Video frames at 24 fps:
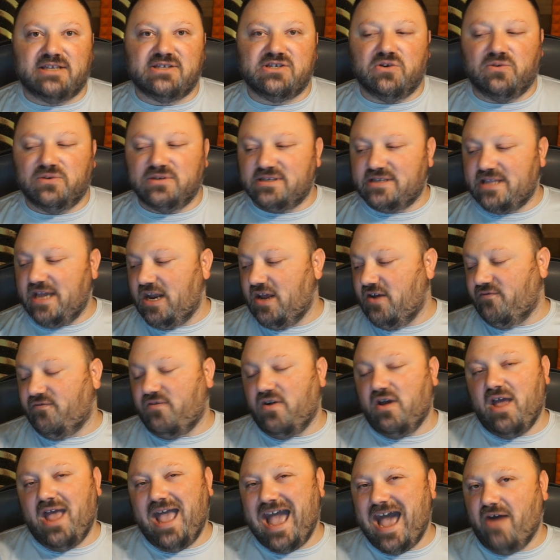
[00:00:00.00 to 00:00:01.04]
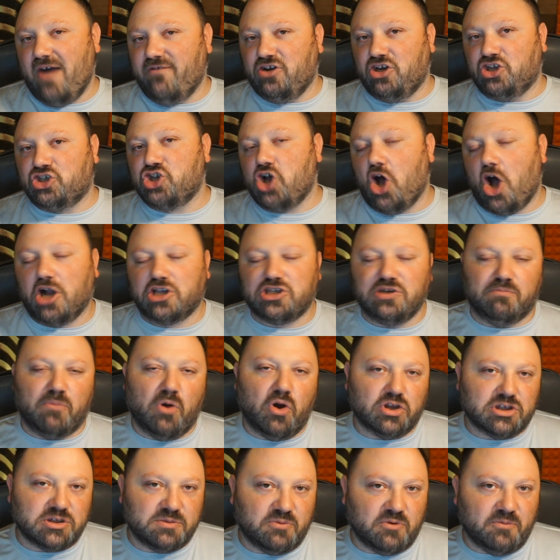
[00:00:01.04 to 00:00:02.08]
So instead of having to talk to
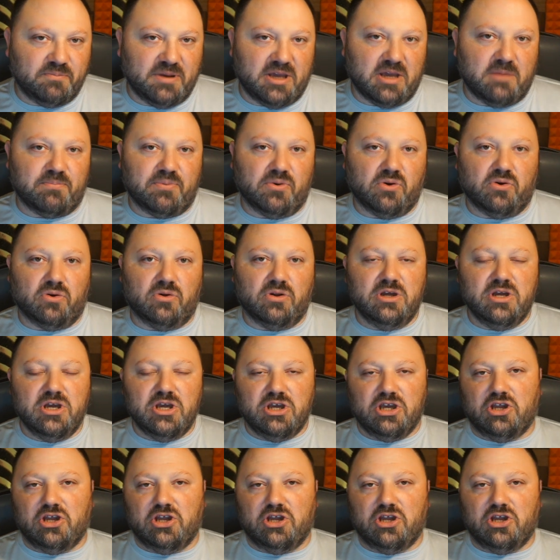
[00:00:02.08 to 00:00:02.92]
multiple people,